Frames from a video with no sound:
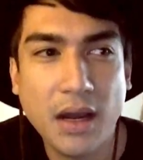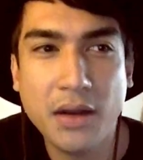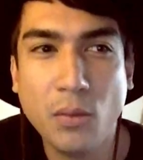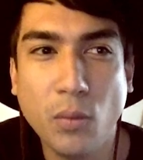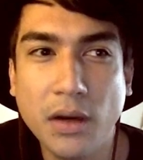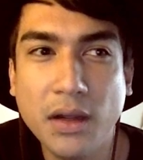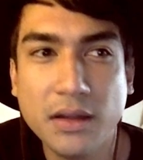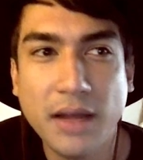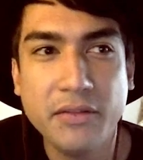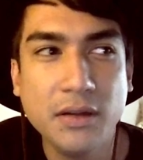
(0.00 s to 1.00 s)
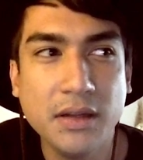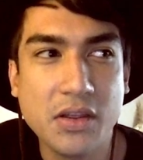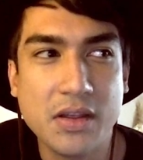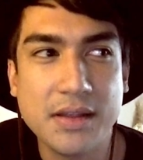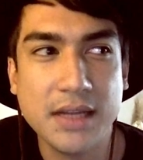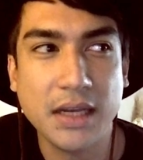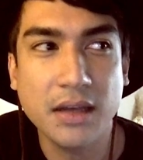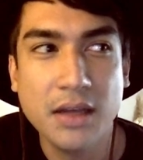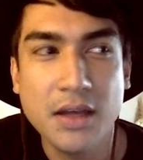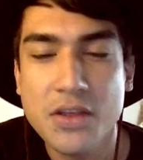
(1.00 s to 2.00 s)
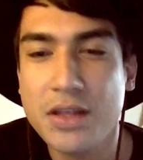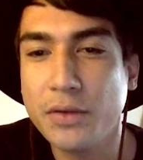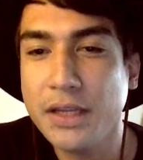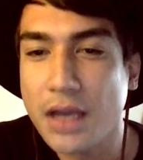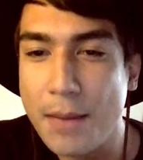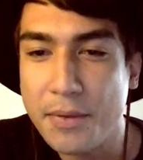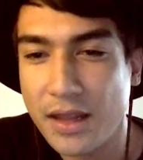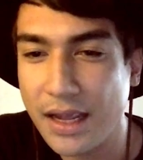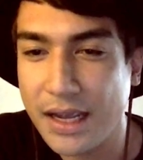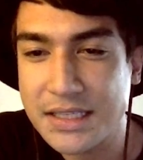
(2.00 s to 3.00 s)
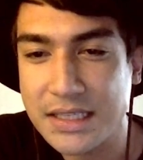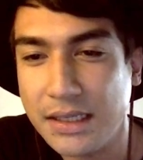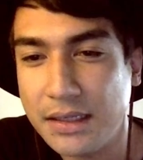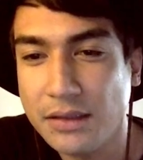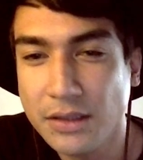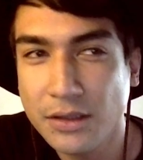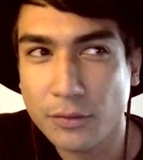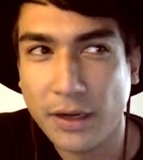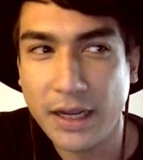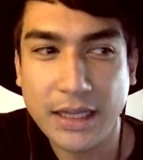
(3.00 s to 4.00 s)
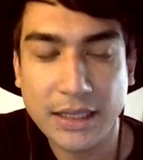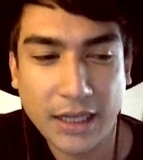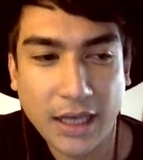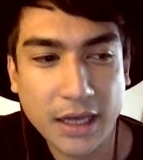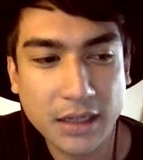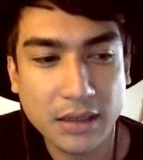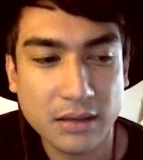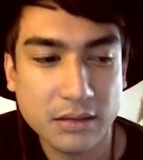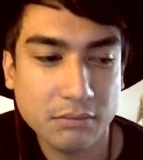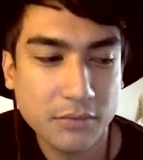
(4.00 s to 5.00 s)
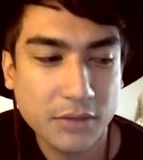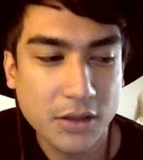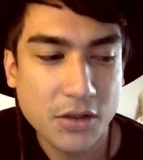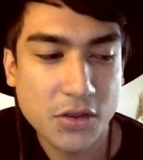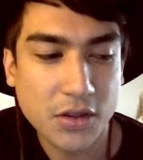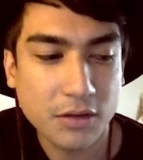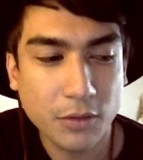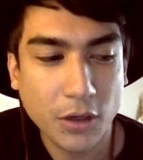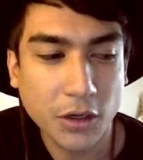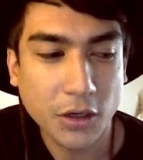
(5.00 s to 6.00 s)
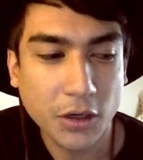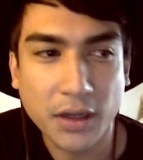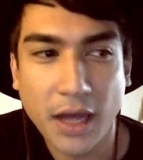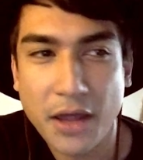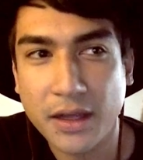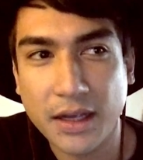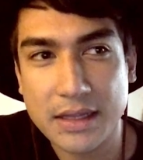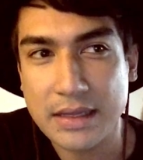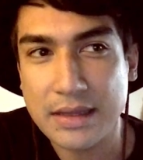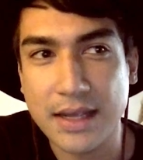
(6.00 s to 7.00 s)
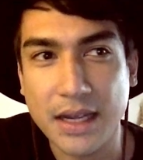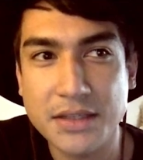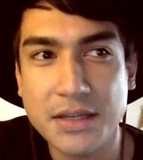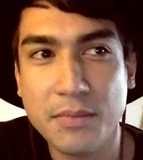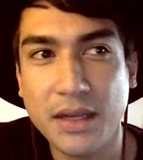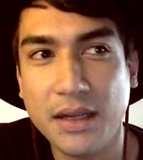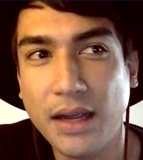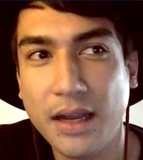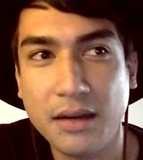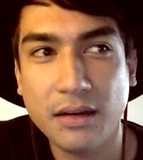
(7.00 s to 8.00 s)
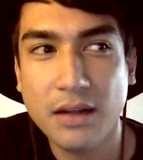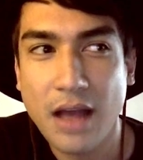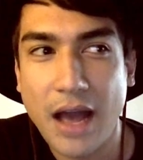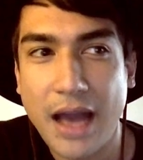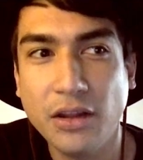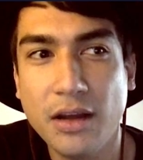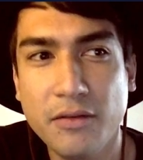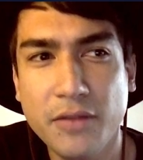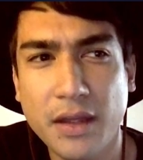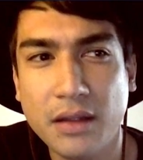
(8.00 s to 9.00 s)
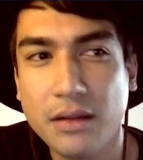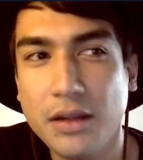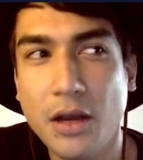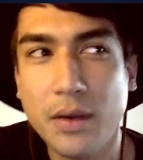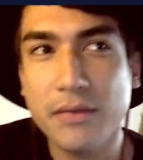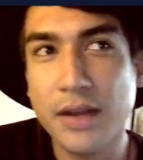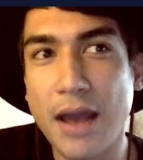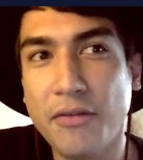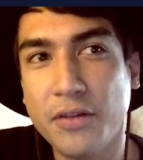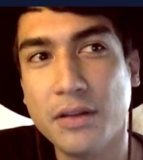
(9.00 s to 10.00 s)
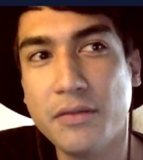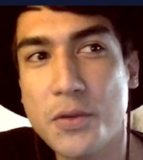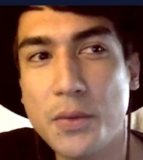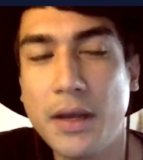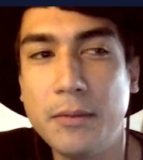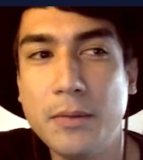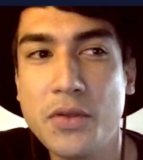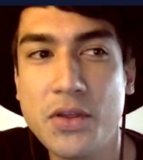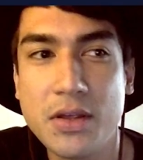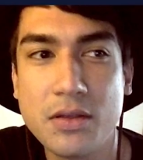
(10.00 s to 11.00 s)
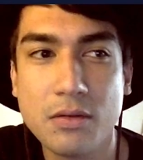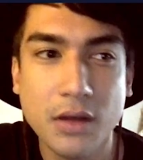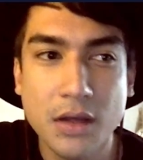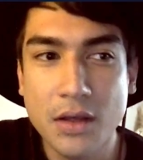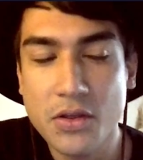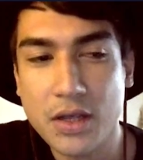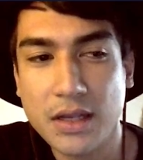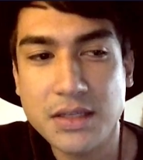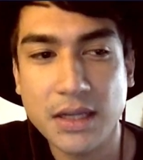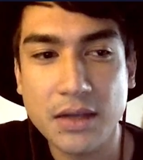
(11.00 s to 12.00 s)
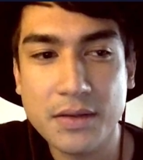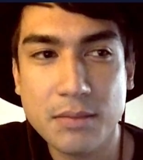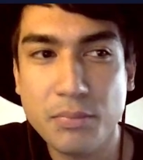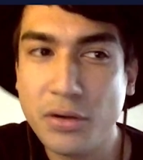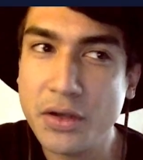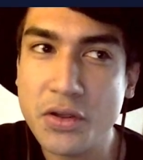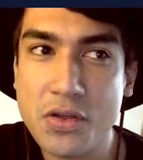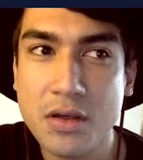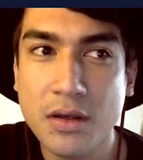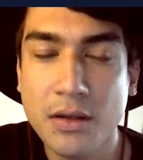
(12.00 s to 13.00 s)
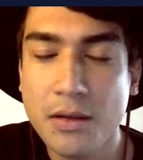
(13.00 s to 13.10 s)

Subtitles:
On a work level, it's just like, she's really upped the ante, right? Like her work ethic is insane to me. And I love that, even after the visual album, she she continues to push